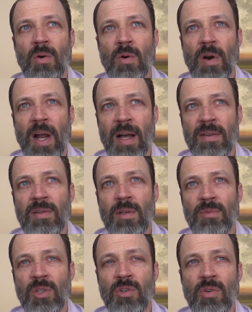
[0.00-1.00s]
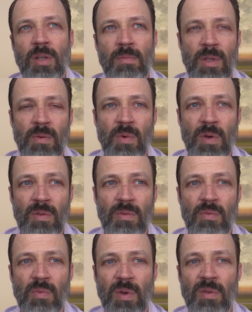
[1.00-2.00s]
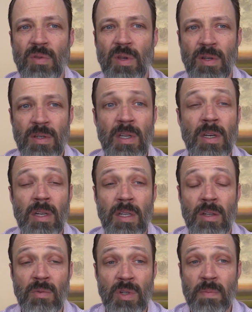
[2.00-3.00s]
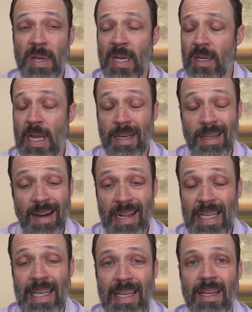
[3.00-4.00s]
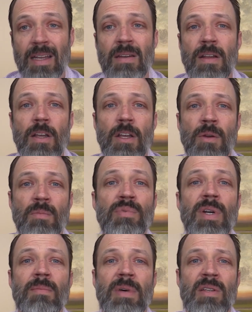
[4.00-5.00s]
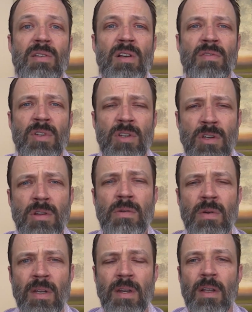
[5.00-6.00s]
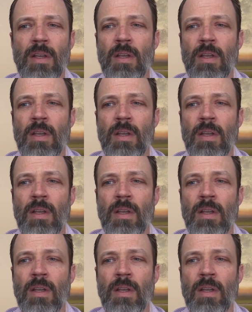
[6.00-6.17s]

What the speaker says: or ask them to treat me with dignity and respect, and yet I can't bring myself to do it.